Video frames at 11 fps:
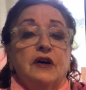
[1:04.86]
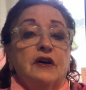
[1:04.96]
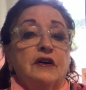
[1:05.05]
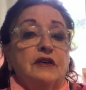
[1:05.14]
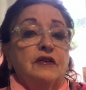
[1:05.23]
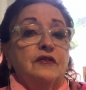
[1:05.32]

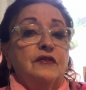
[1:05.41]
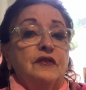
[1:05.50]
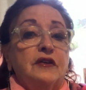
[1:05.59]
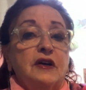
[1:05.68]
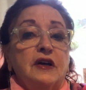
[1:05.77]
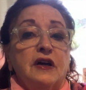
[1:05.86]
of
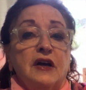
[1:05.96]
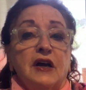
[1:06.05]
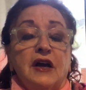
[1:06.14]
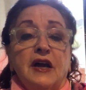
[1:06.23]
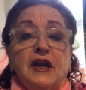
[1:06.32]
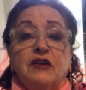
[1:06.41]

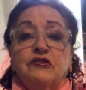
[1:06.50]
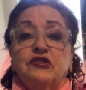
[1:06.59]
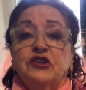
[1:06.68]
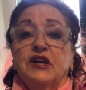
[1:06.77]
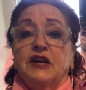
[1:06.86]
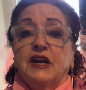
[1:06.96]

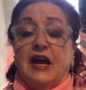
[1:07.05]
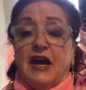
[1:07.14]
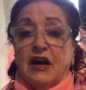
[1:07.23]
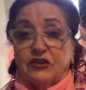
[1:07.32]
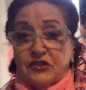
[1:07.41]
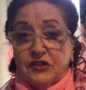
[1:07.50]
energy and
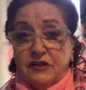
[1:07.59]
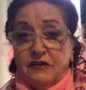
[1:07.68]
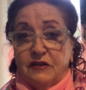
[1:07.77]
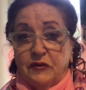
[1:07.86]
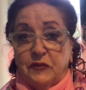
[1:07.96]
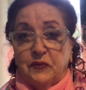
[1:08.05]
action.
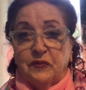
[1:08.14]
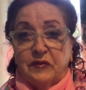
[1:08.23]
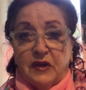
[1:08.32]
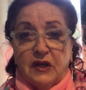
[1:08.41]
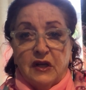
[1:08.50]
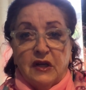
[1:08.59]

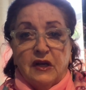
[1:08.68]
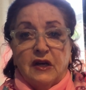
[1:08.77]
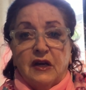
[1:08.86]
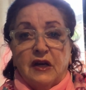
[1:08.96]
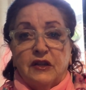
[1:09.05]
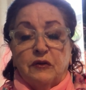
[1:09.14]

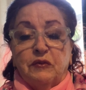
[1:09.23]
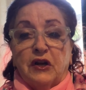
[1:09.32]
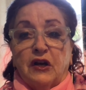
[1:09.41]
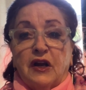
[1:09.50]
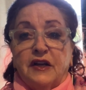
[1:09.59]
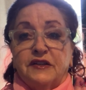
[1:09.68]
There'll be a
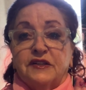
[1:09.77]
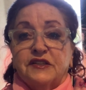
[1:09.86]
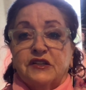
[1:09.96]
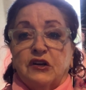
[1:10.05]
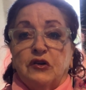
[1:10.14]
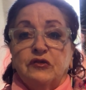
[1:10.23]
lot of
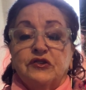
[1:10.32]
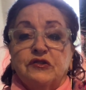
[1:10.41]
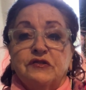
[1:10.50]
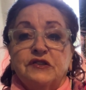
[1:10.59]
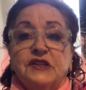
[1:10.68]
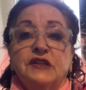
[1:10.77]

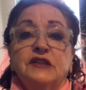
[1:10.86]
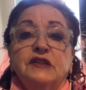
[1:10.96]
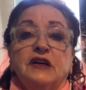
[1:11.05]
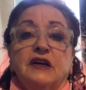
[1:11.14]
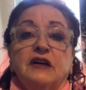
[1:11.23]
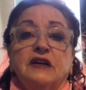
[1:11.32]
disclosures and
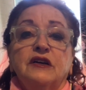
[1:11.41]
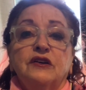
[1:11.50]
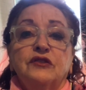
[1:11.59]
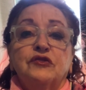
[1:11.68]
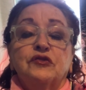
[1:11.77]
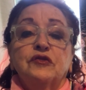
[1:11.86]

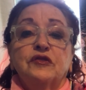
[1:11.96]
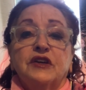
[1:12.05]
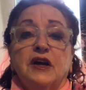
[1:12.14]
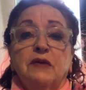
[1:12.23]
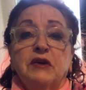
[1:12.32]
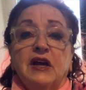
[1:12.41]
truth
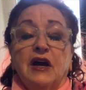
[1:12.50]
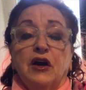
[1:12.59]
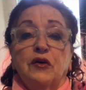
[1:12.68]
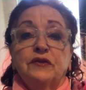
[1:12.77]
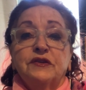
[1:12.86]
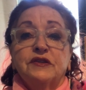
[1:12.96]
coming
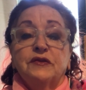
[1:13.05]
out.